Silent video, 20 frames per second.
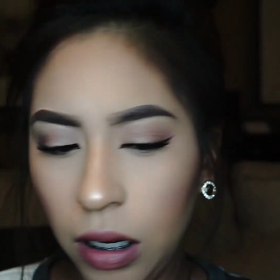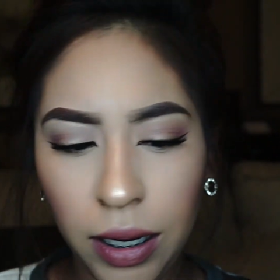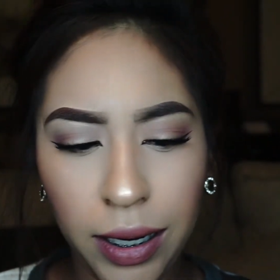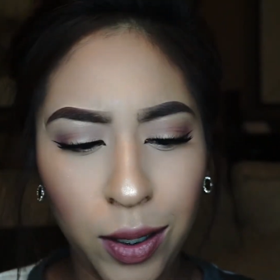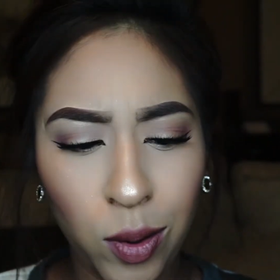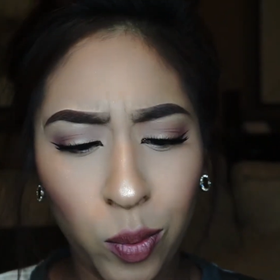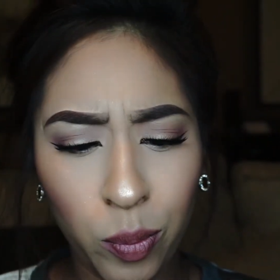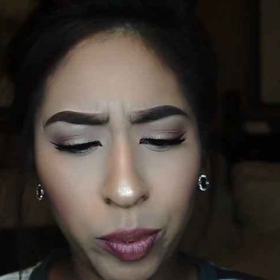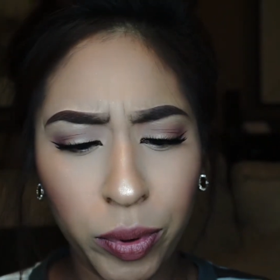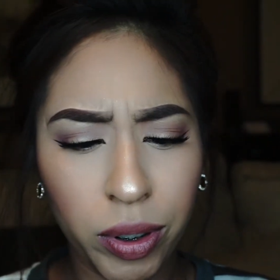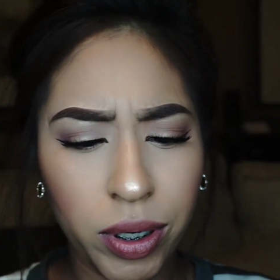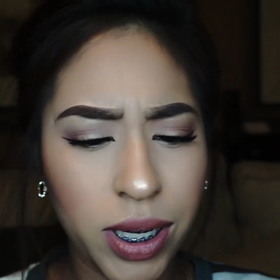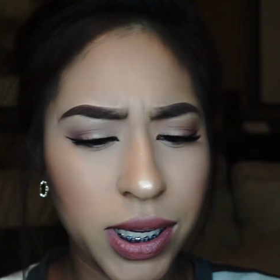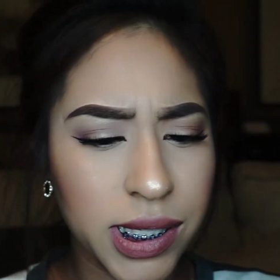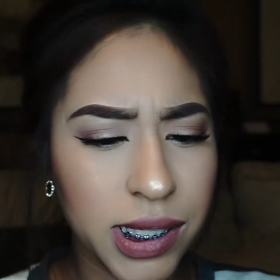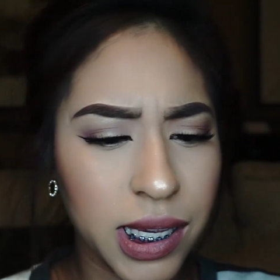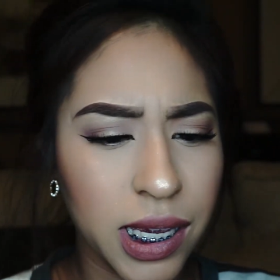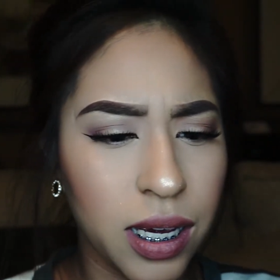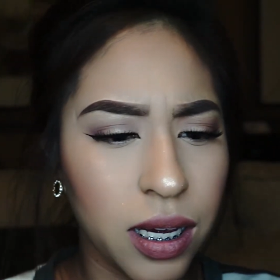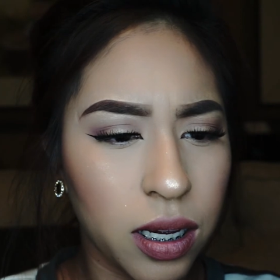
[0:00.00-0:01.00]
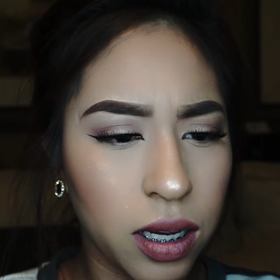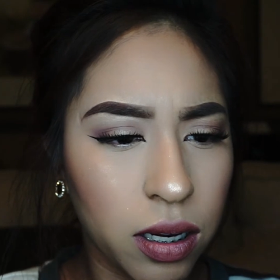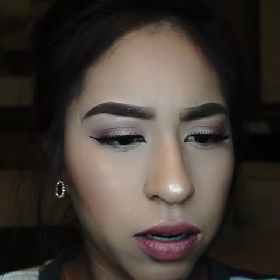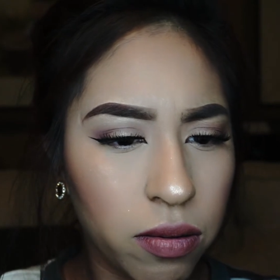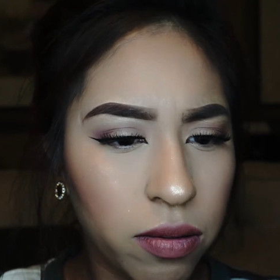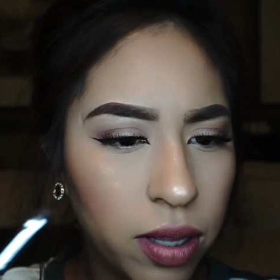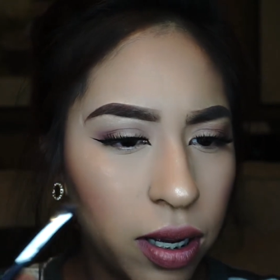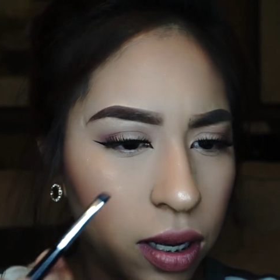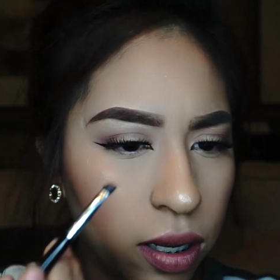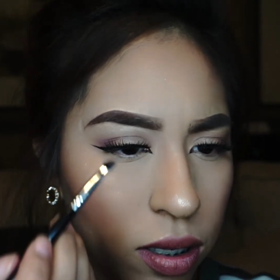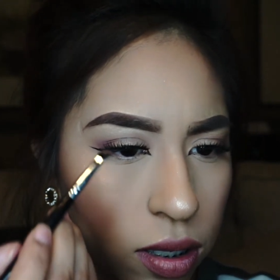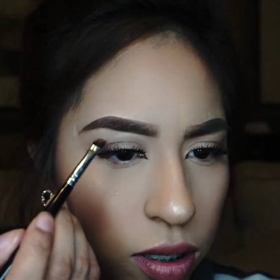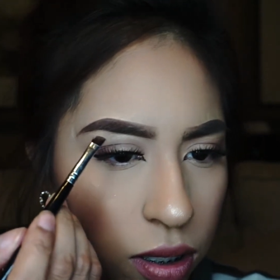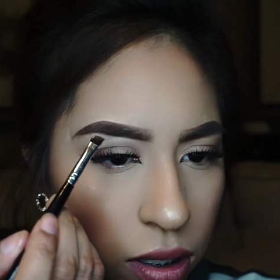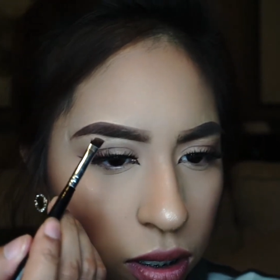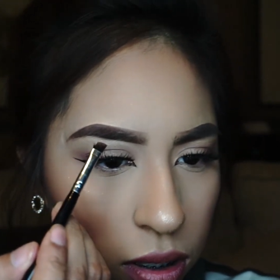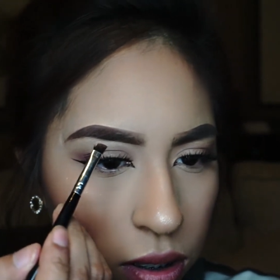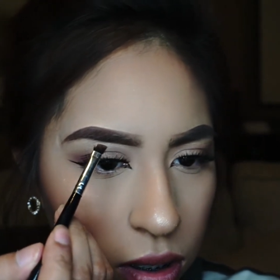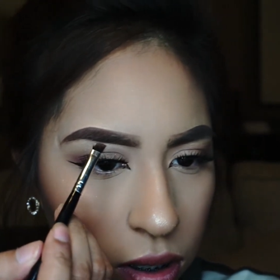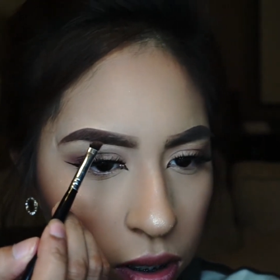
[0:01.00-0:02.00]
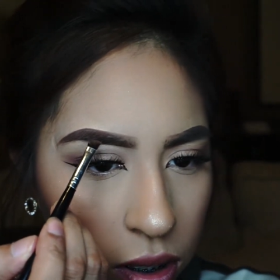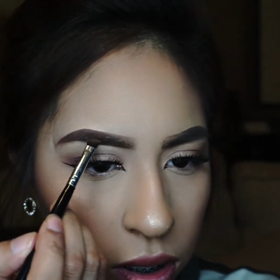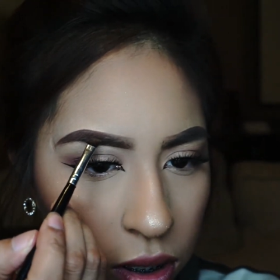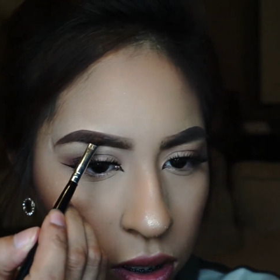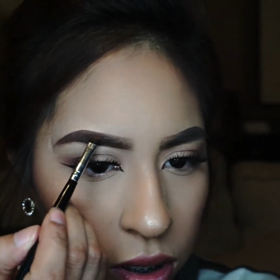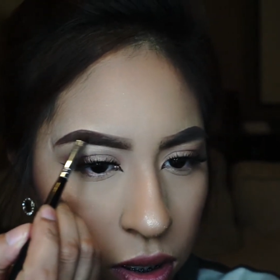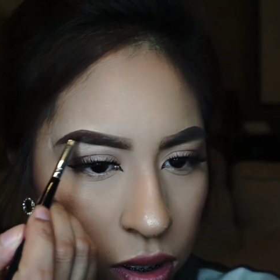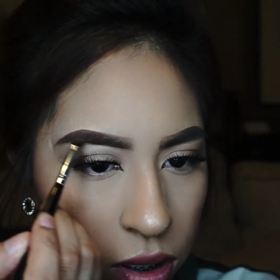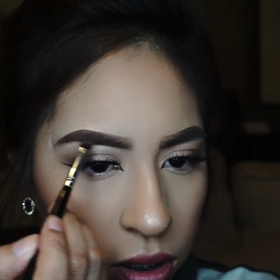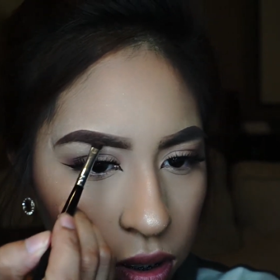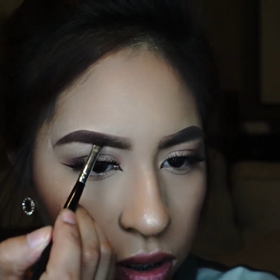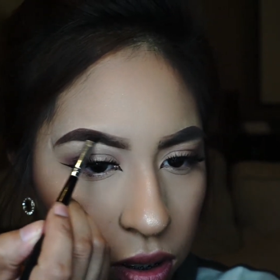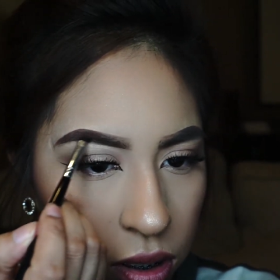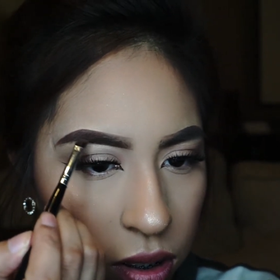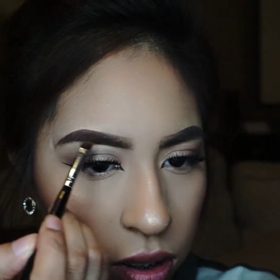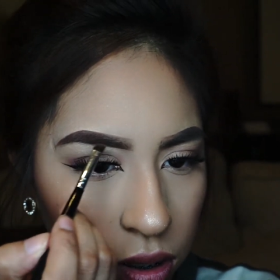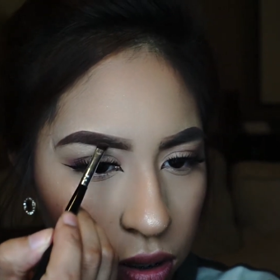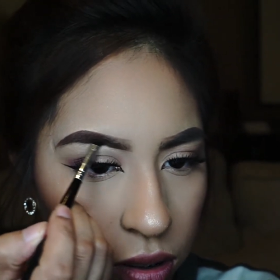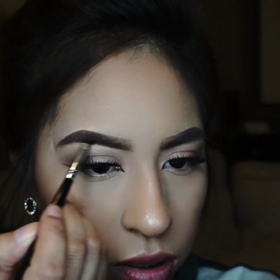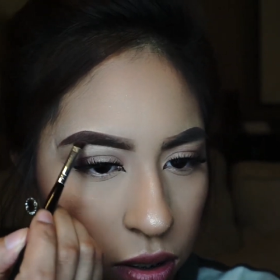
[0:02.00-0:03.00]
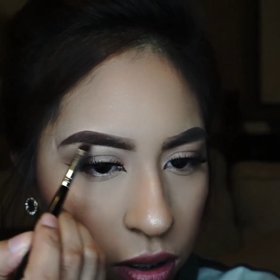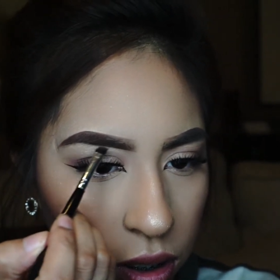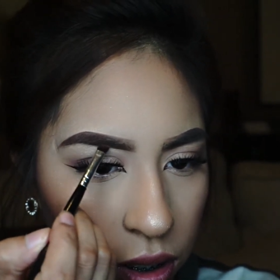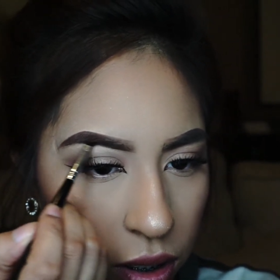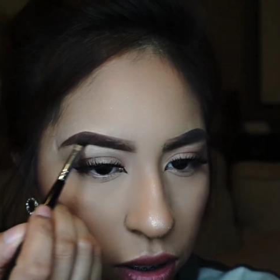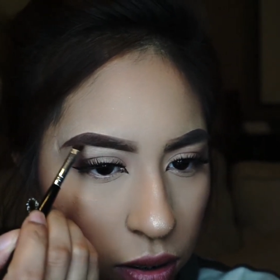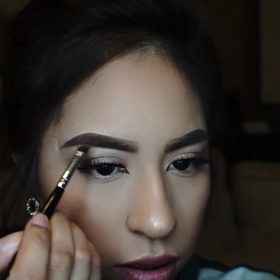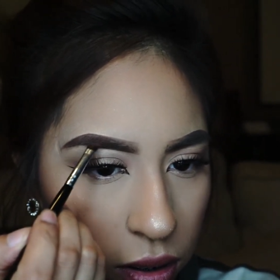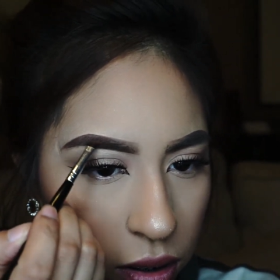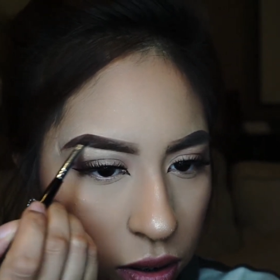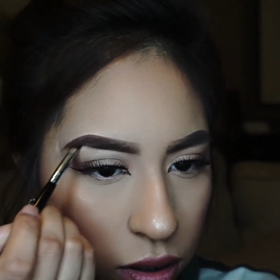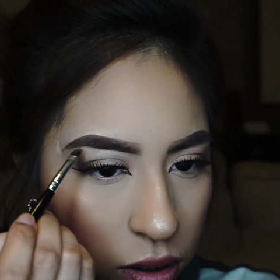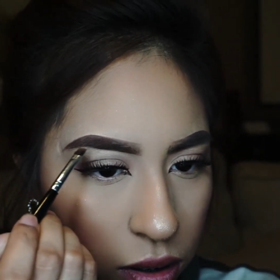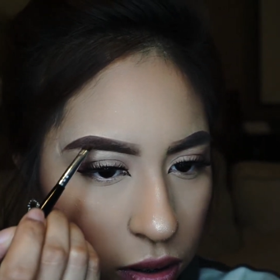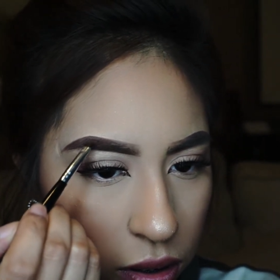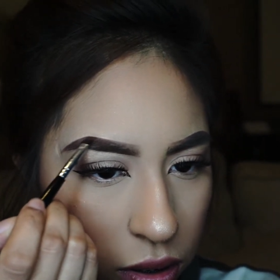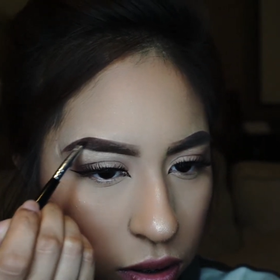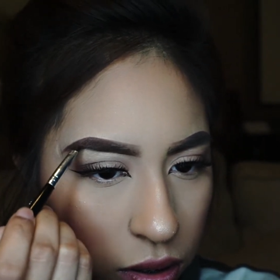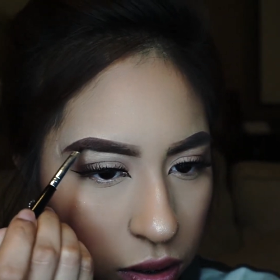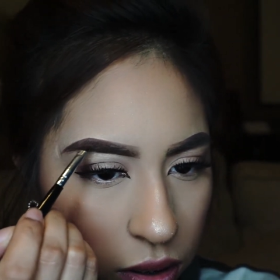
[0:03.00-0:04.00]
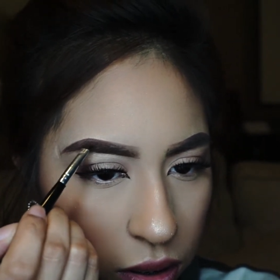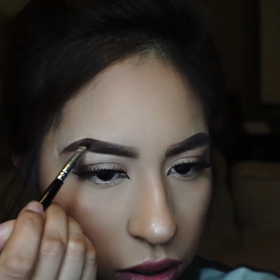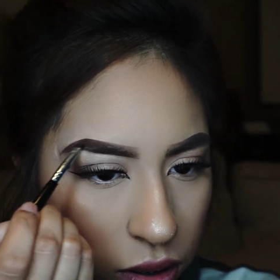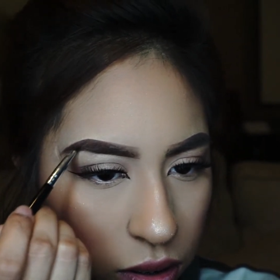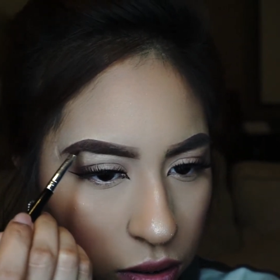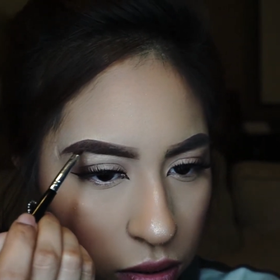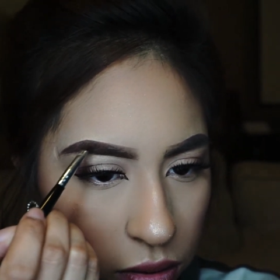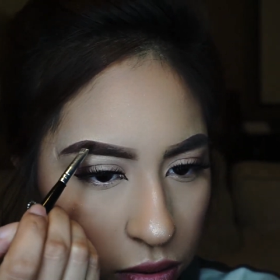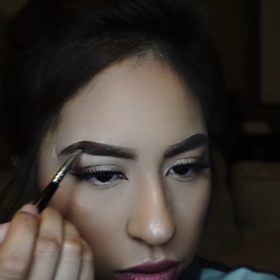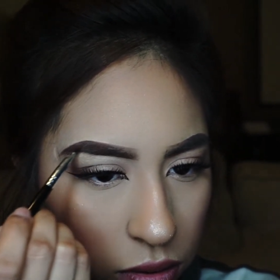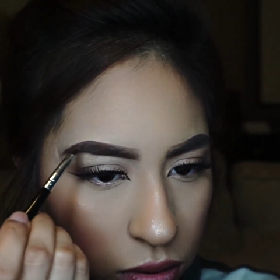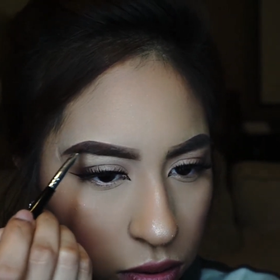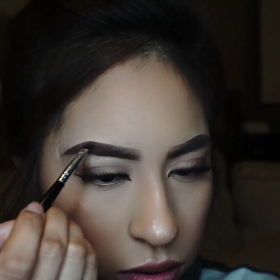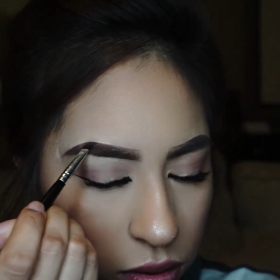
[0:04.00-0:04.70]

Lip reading: I hope you guys can't hear that. Okay, there you go.